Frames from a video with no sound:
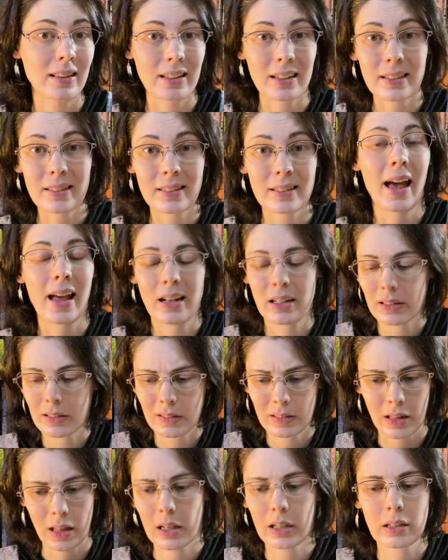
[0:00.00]
lists and
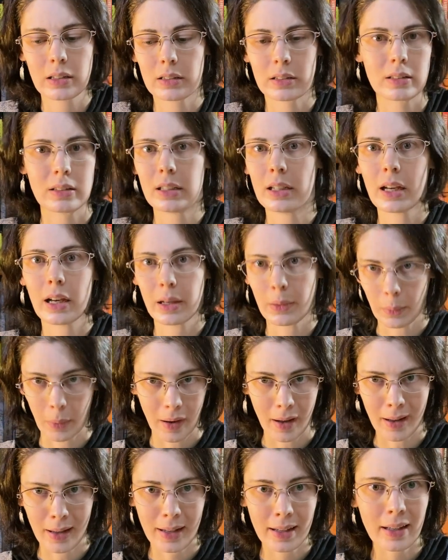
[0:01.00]
aesthetic
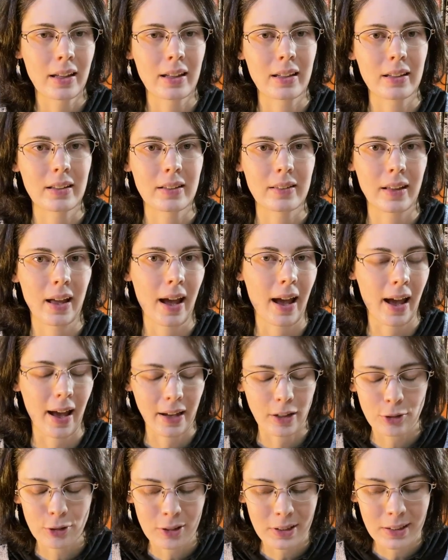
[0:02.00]
DIY is
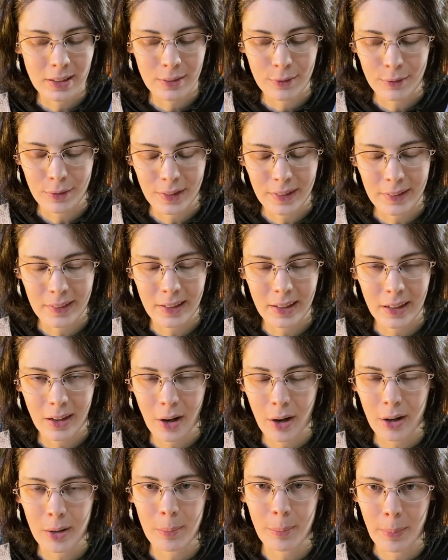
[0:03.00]
actually convincing
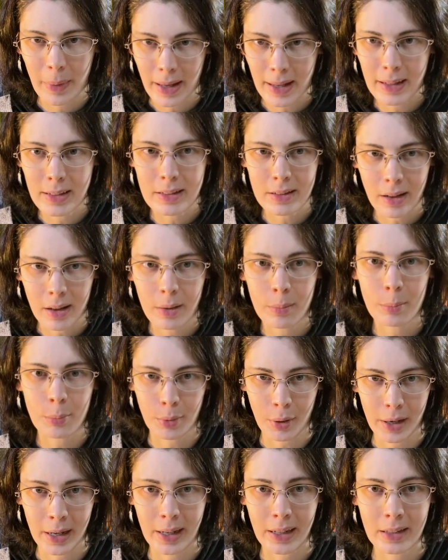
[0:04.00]
our big dumb
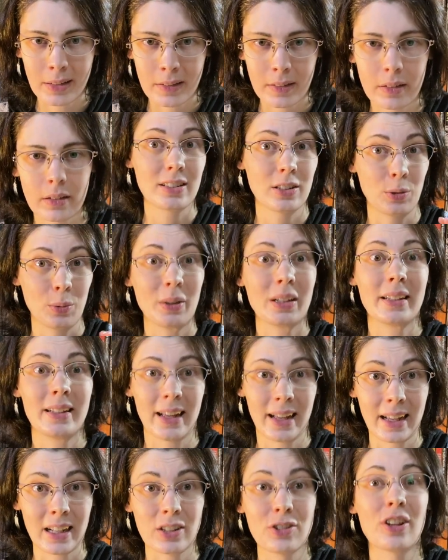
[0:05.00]
brain to
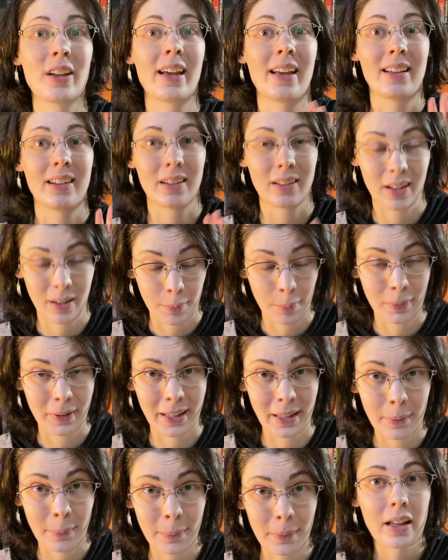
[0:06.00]
engage and
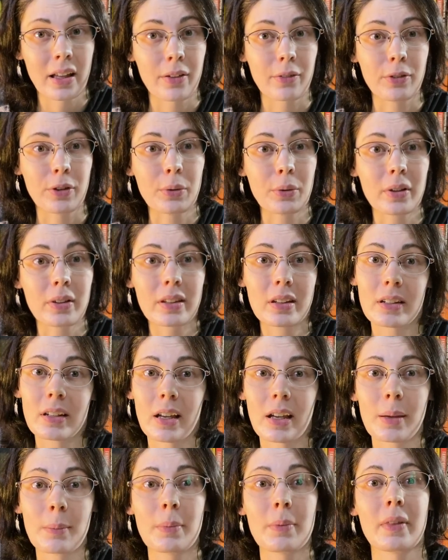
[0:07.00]
upkeep. If you are the
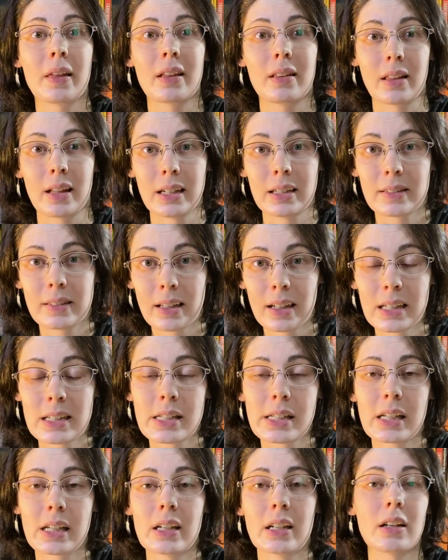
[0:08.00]
type that likes the
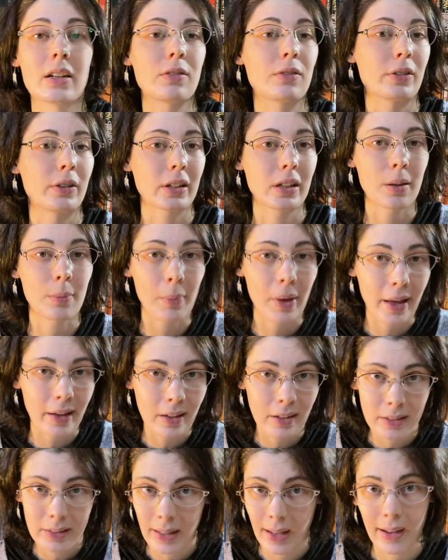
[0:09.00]
idea of looking back
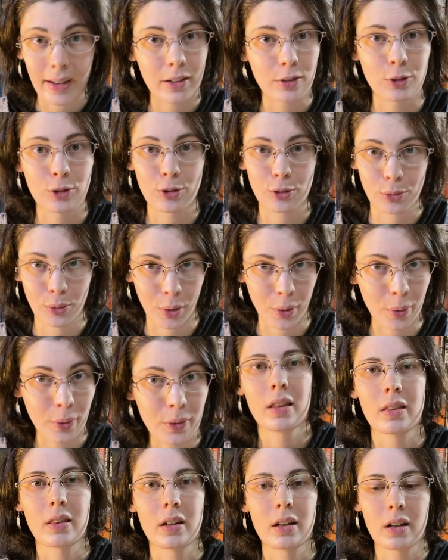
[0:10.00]
on characters' growth,
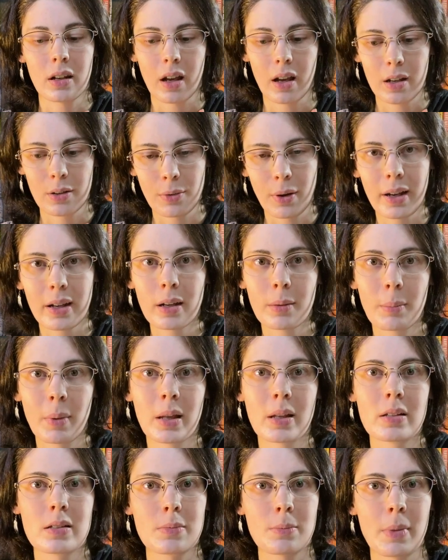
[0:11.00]
then I'd
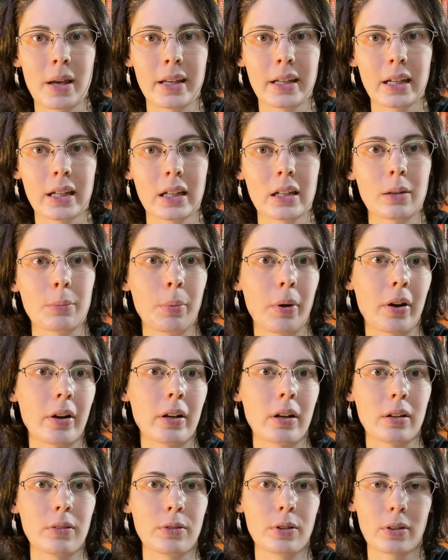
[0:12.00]
recommend making it a part
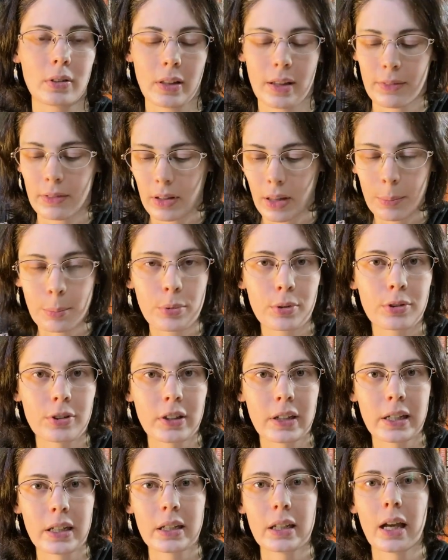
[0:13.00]
of your level up
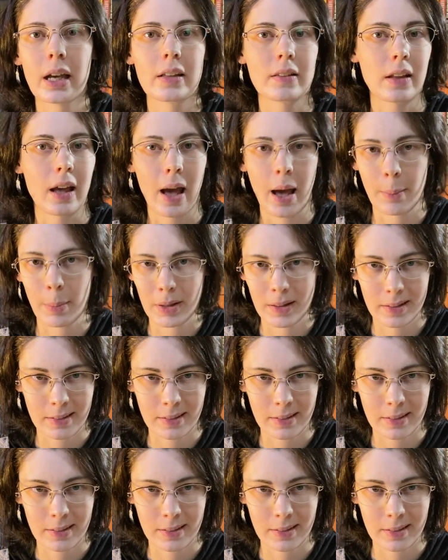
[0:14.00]
routine as a habit